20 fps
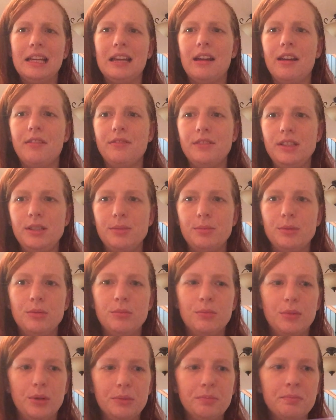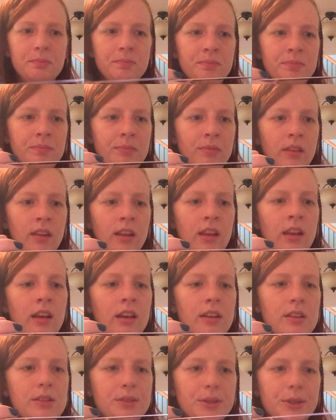a half teaspoon, but
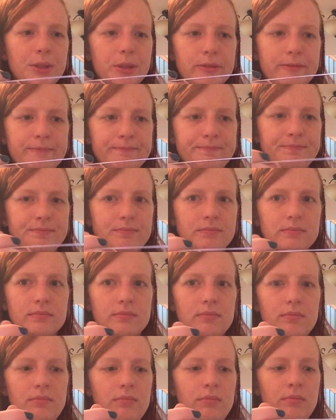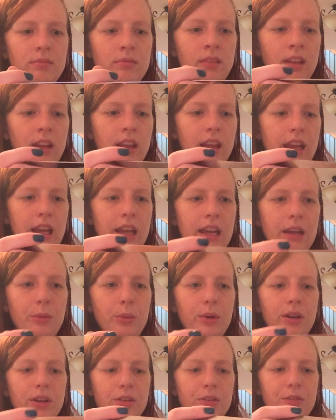so it
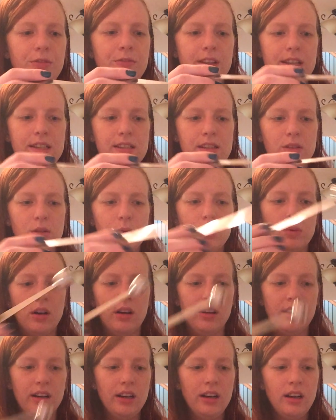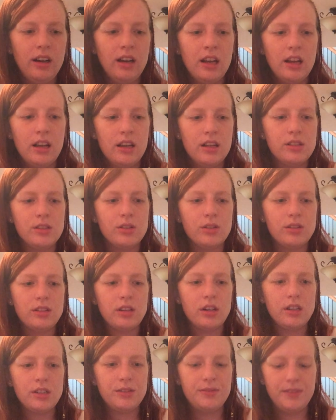will fizz in the water. So it
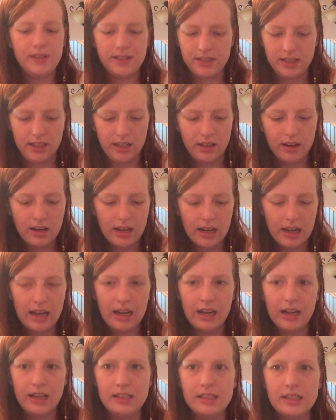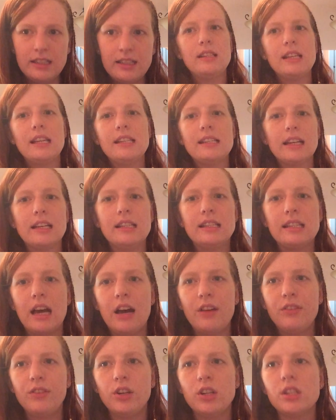starts fizzing, and 10 seconds
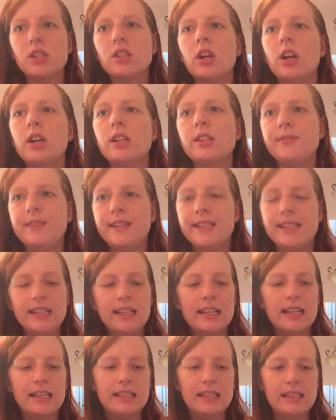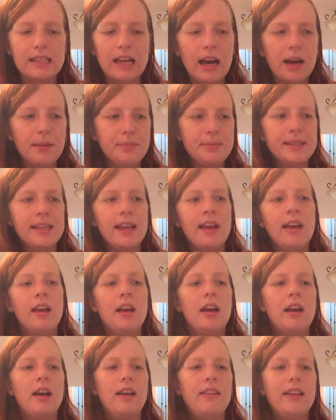after it starts fizzing, it stops.
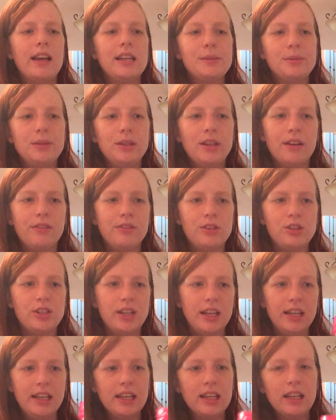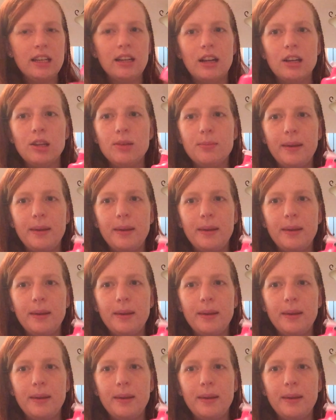And that's when you have to shake it, and you